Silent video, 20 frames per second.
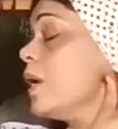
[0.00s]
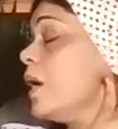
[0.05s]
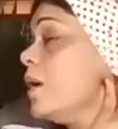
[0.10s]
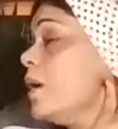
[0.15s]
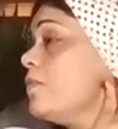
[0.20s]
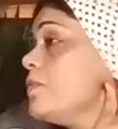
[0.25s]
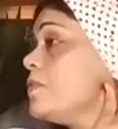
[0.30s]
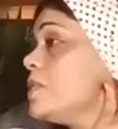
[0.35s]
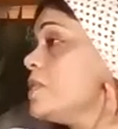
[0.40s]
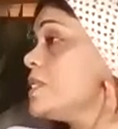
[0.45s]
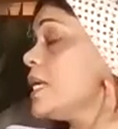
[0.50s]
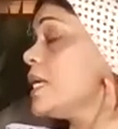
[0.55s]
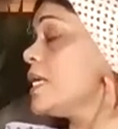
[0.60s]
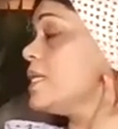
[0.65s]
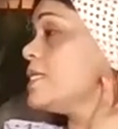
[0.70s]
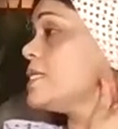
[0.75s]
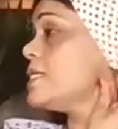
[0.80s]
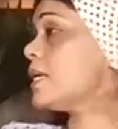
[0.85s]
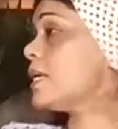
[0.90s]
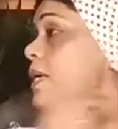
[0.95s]
After
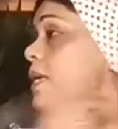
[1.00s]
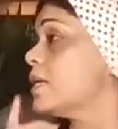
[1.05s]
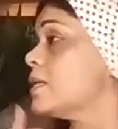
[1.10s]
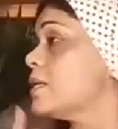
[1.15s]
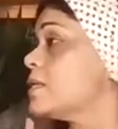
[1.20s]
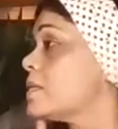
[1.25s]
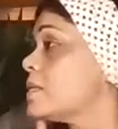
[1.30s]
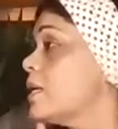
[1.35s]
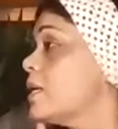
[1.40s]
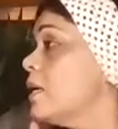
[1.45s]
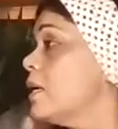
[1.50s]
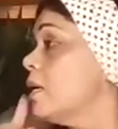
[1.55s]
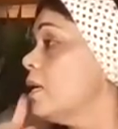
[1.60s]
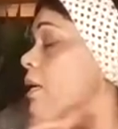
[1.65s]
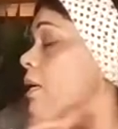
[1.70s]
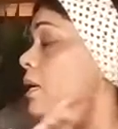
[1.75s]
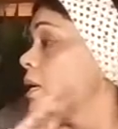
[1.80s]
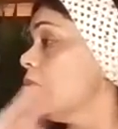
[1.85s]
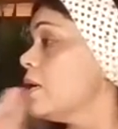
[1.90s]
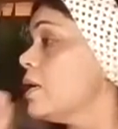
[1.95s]
10 seconds,
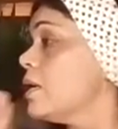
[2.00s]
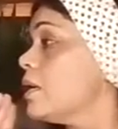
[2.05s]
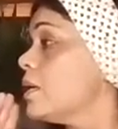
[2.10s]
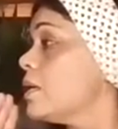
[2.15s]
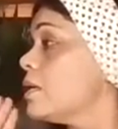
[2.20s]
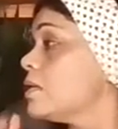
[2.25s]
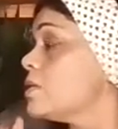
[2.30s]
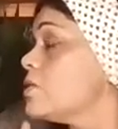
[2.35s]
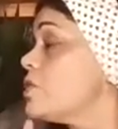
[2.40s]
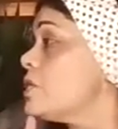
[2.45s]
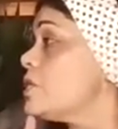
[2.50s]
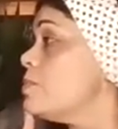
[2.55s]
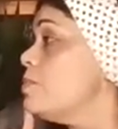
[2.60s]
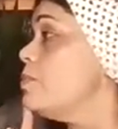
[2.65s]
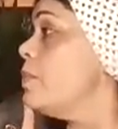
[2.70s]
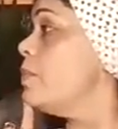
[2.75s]
just